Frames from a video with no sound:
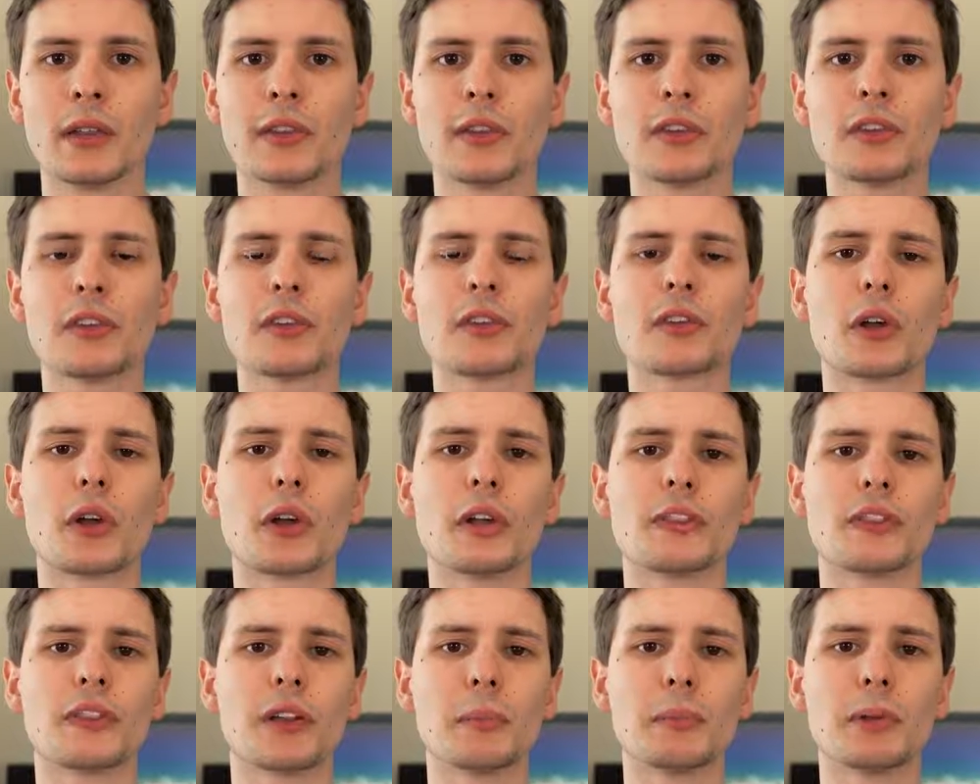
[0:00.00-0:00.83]
This is
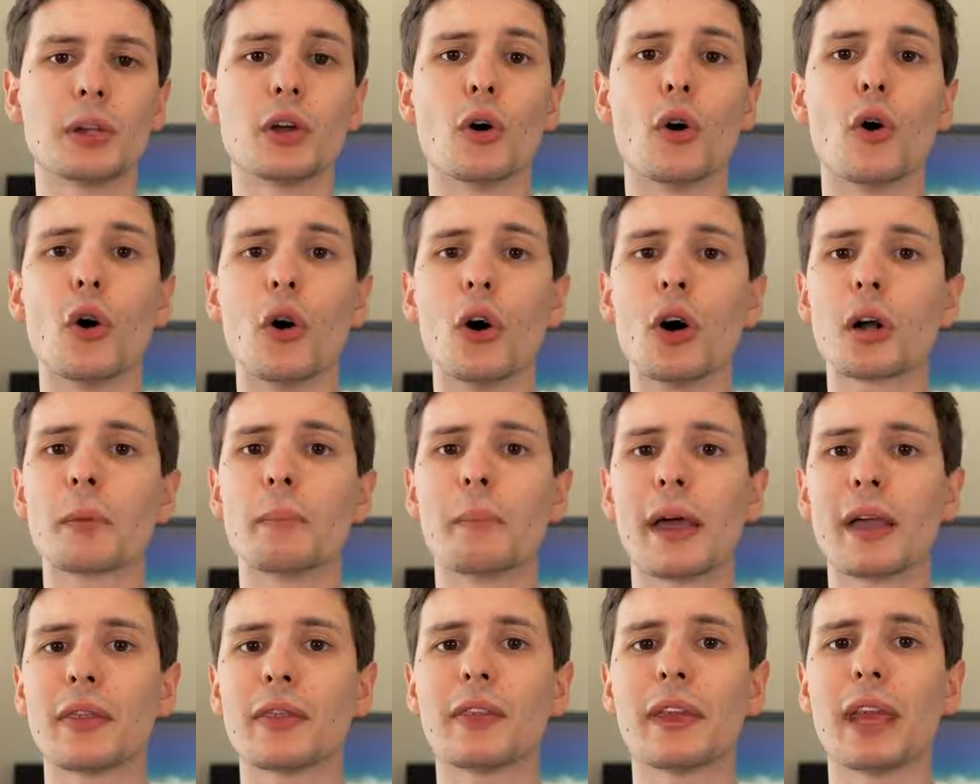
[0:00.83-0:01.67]
going to simply
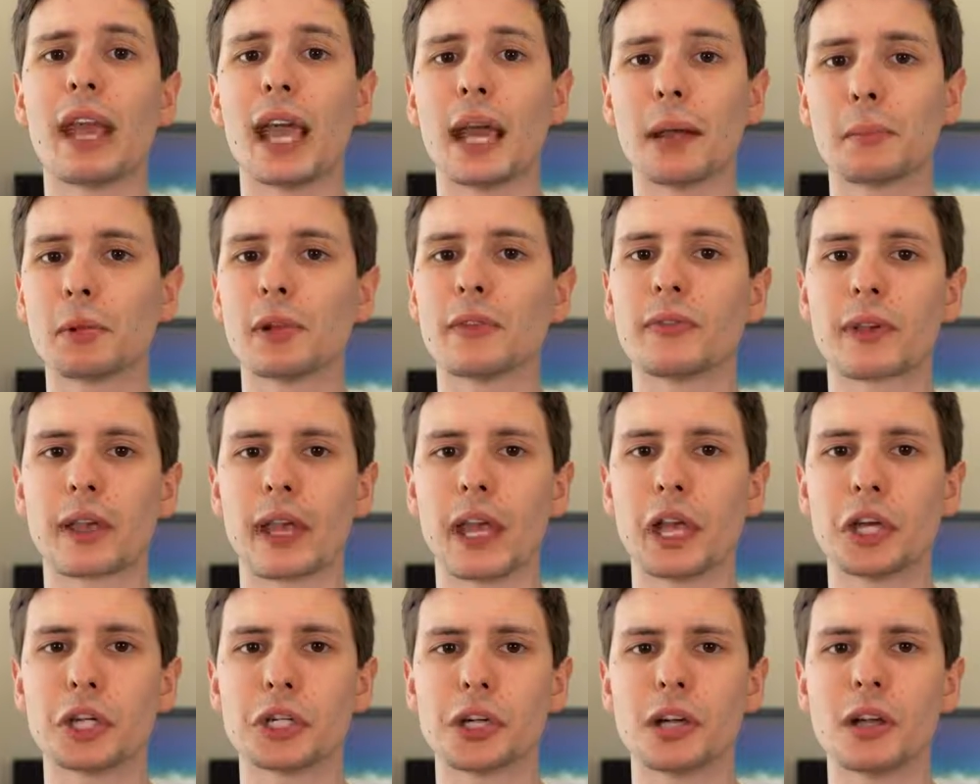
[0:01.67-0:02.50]
augment the
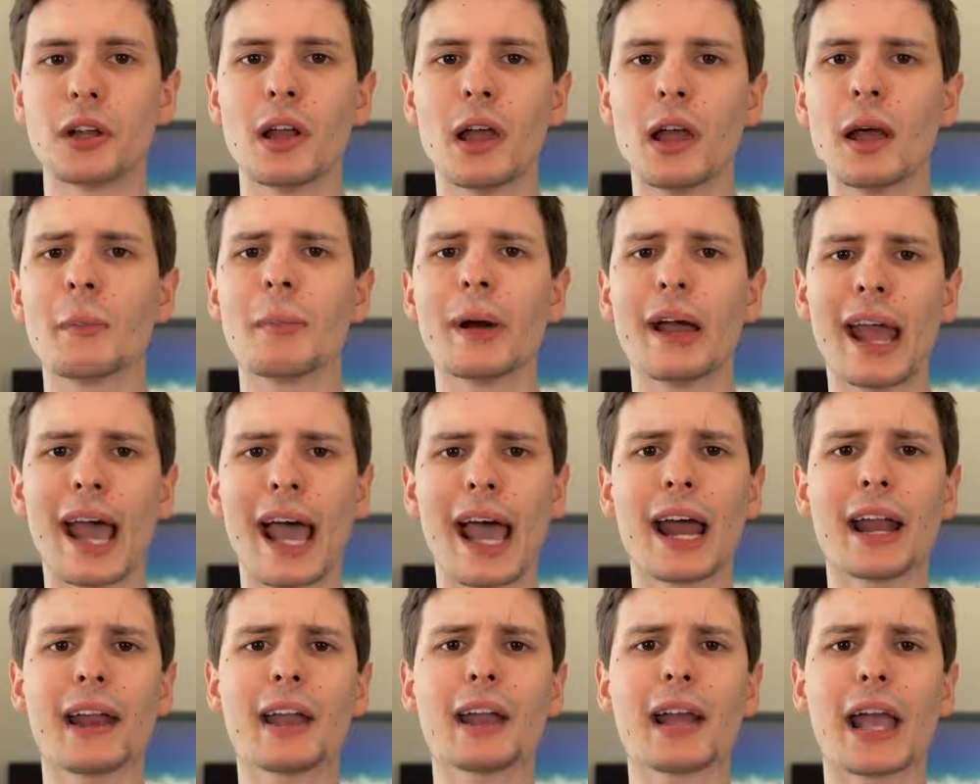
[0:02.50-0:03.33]
amplification by
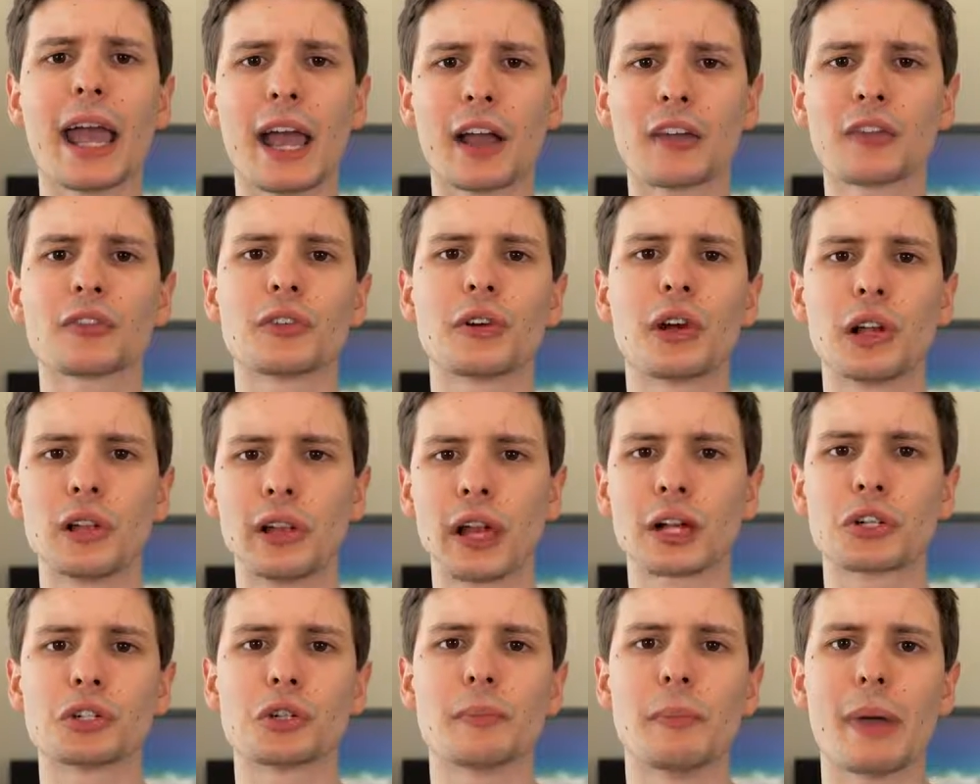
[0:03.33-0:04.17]
adding extra
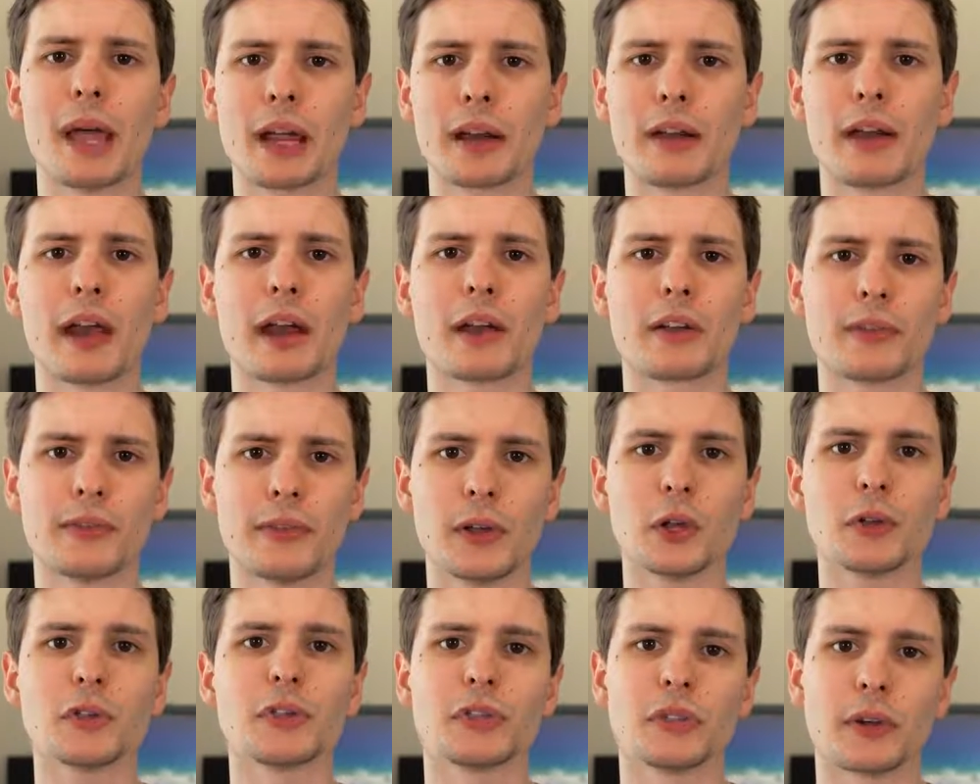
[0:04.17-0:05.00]
electromagnetic
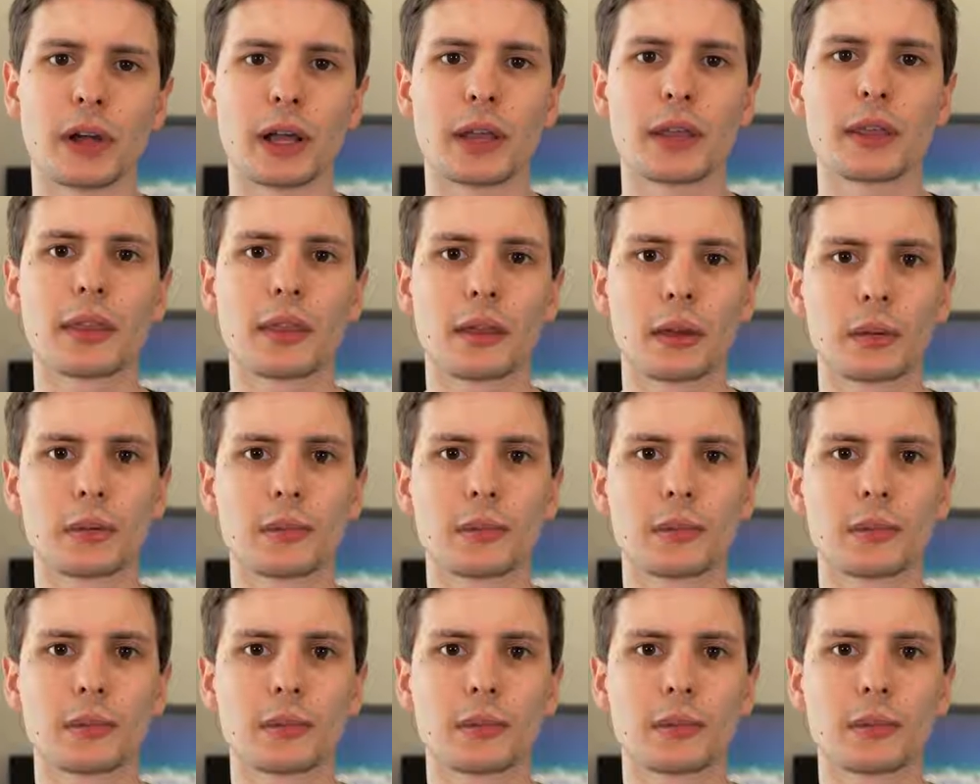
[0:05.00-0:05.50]
field strength.